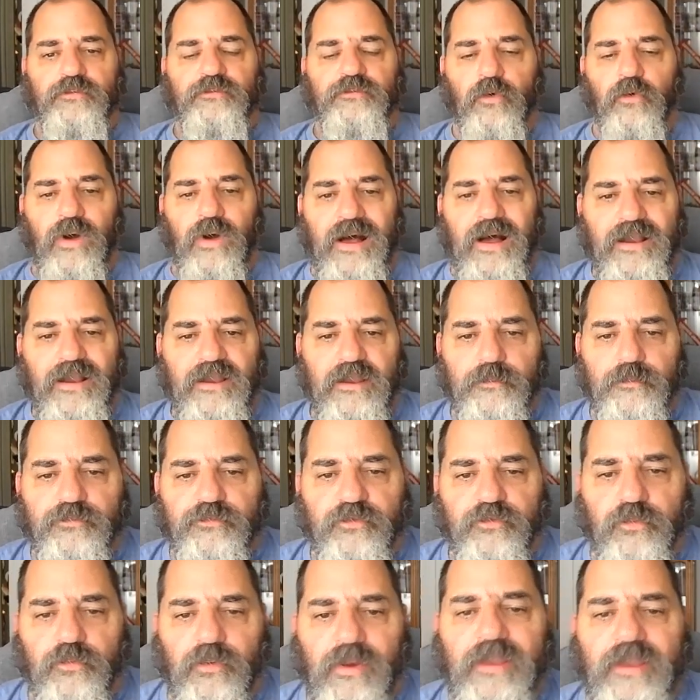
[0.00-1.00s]
So
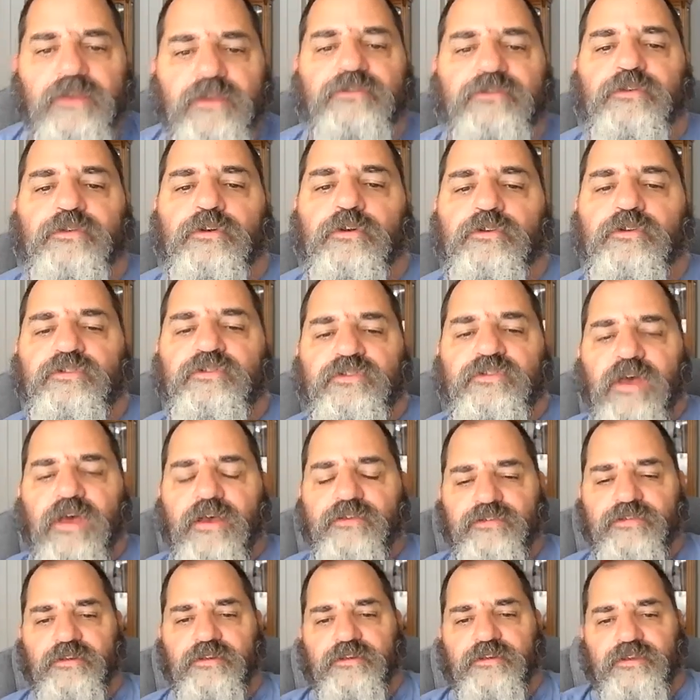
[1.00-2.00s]
Occam's razor
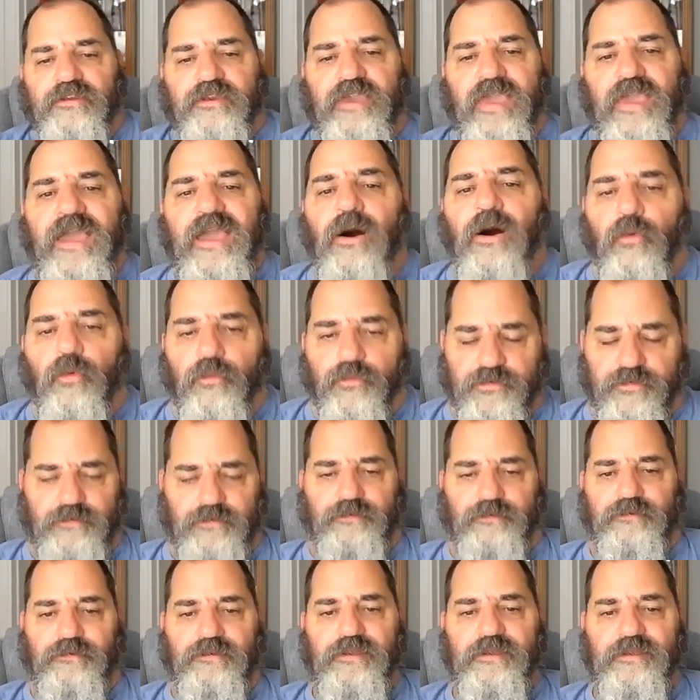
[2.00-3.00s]
doesn't count
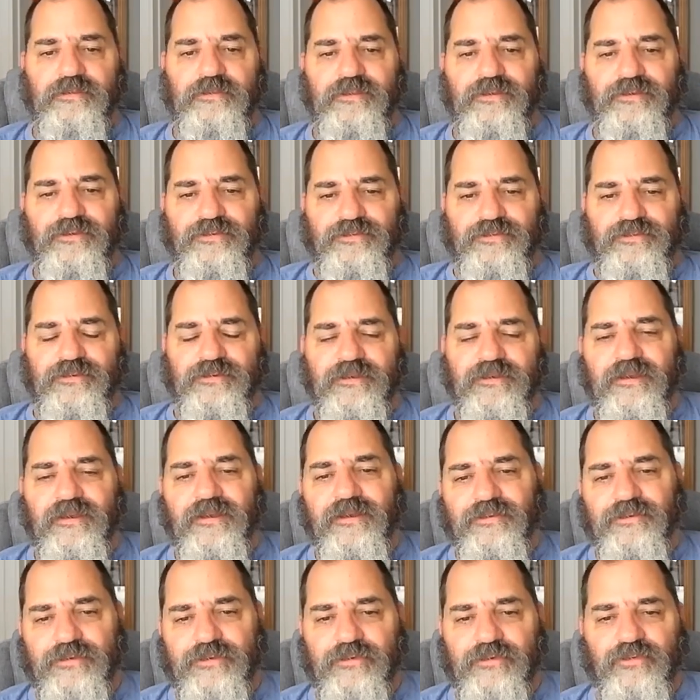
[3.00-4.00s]
in this
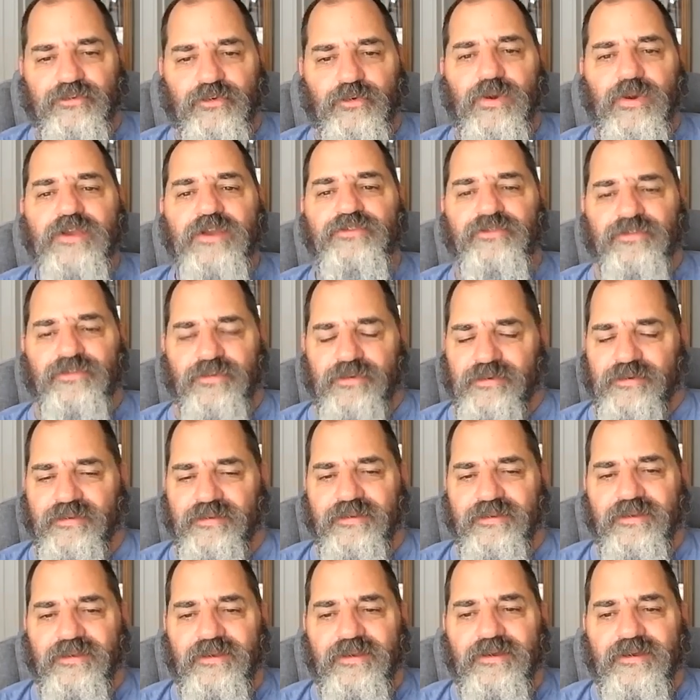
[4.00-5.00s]
situation.
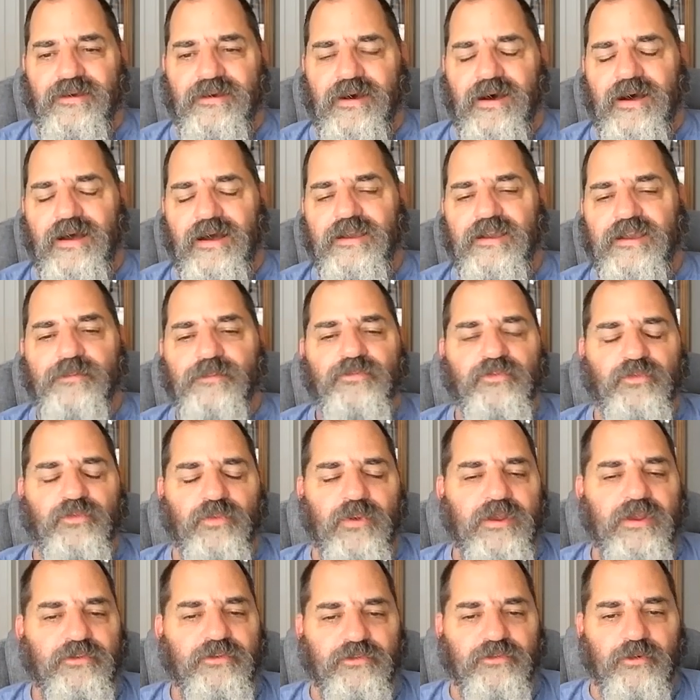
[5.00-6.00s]
Occam's
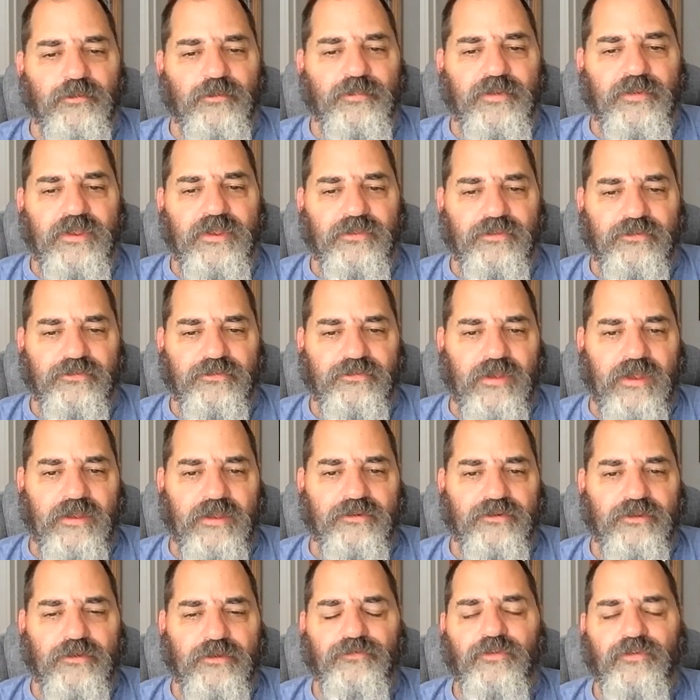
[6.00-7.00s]
razor being the
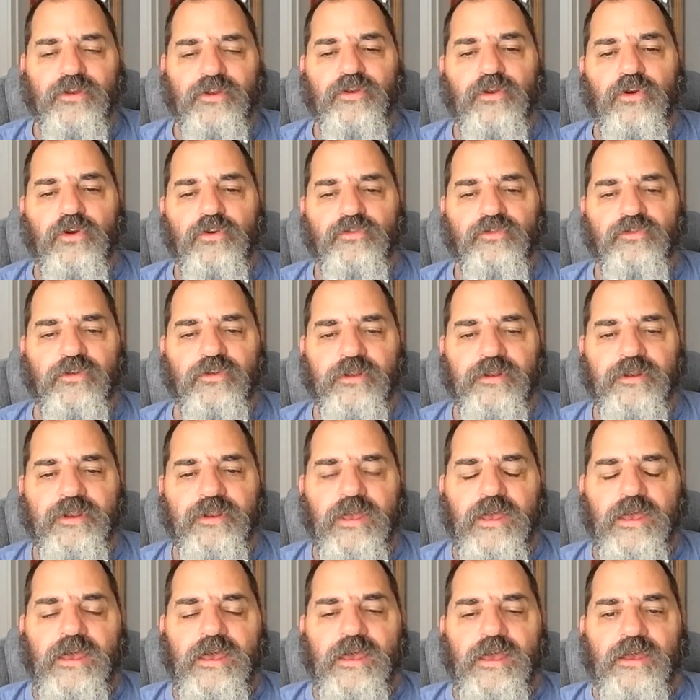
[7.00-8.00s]
scientific
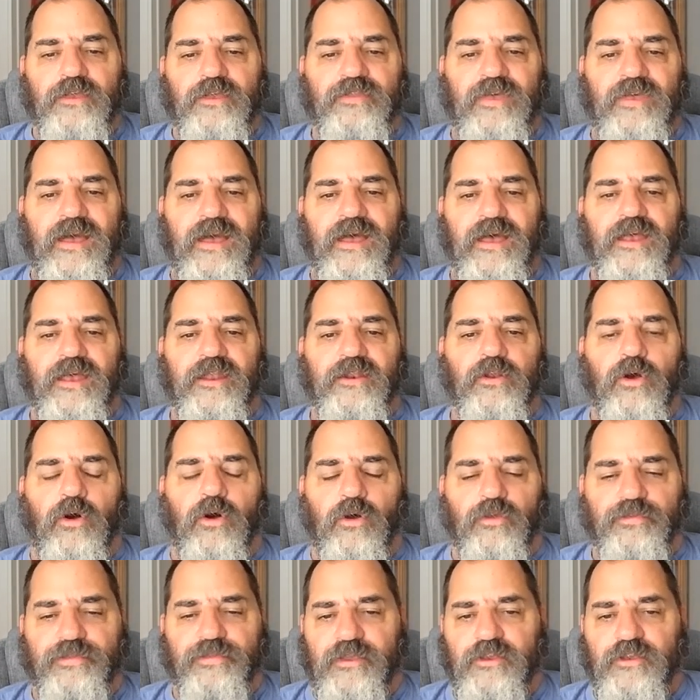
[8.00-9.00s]
notion that
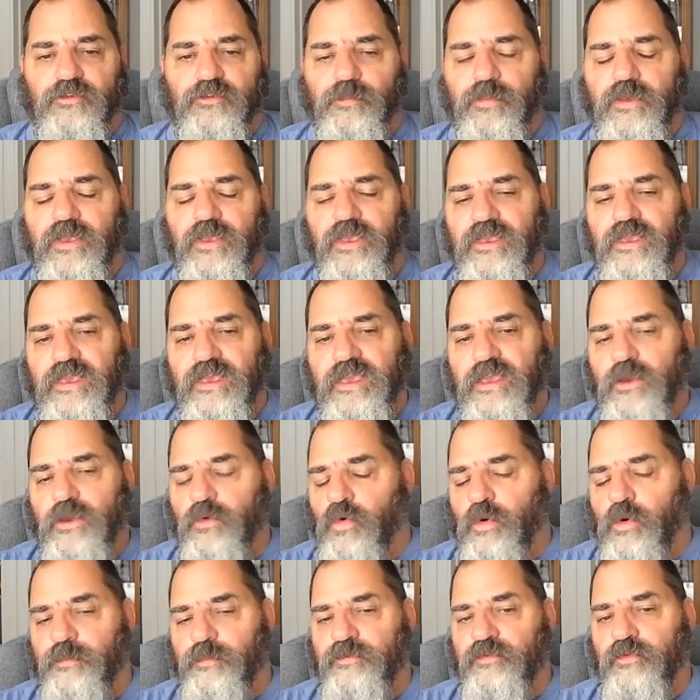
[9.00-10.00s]
all things being
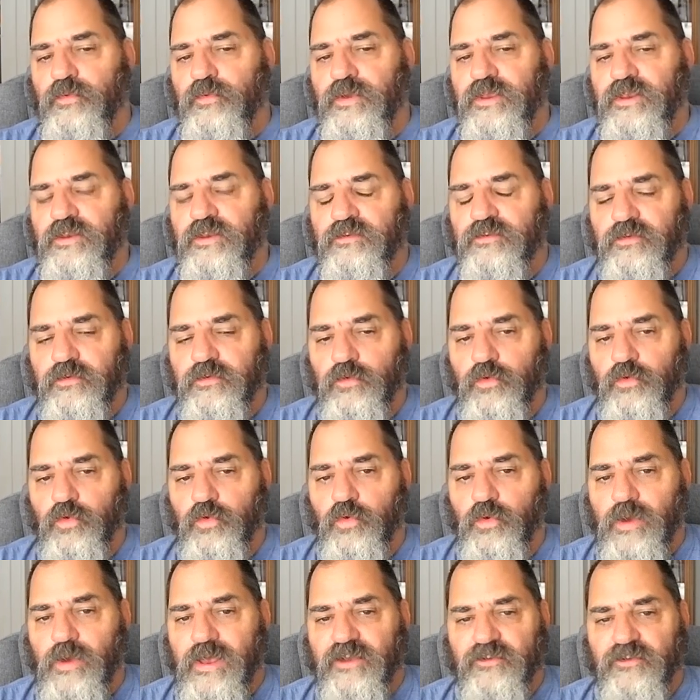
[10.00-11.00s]
equal between
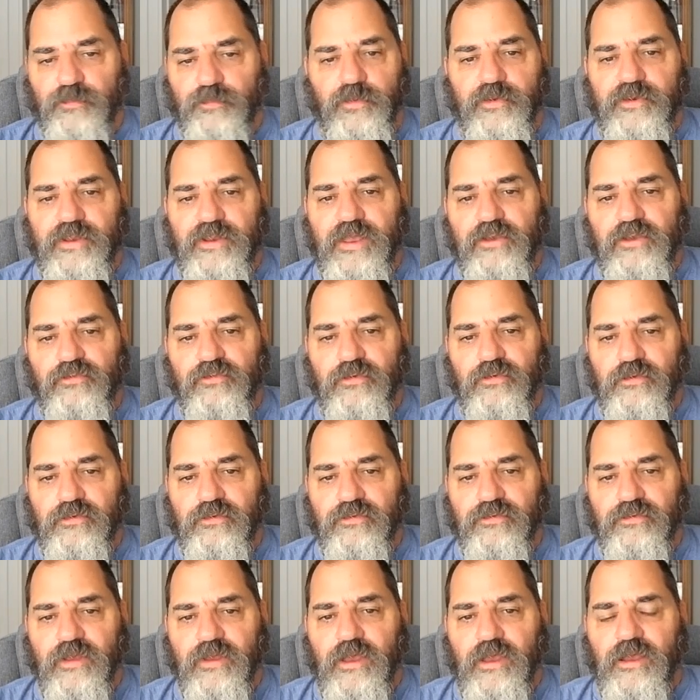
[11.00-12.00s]
two
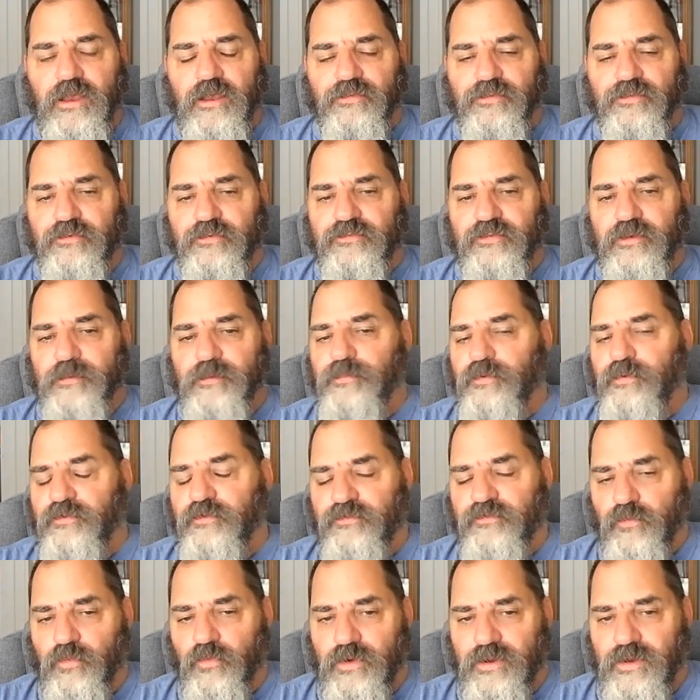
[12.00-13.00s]
explanations, the
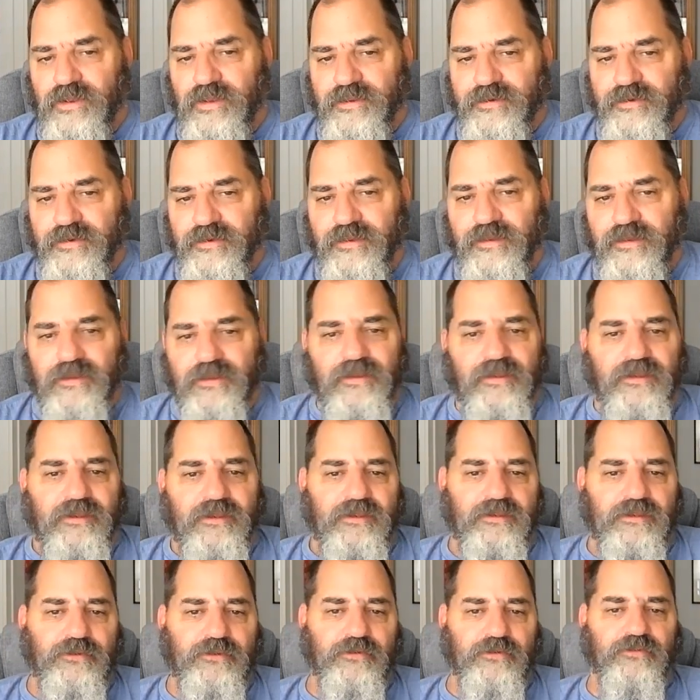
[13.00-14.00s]
simplest one
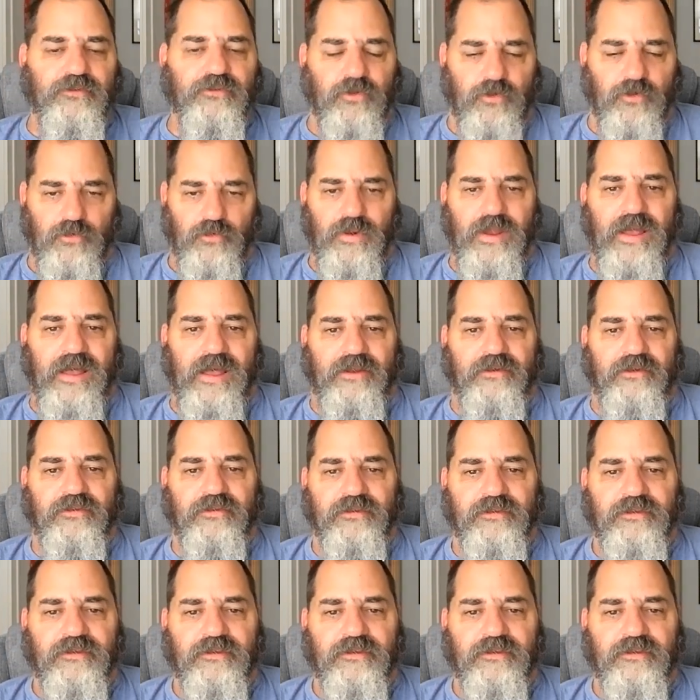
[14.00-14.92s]
is correct.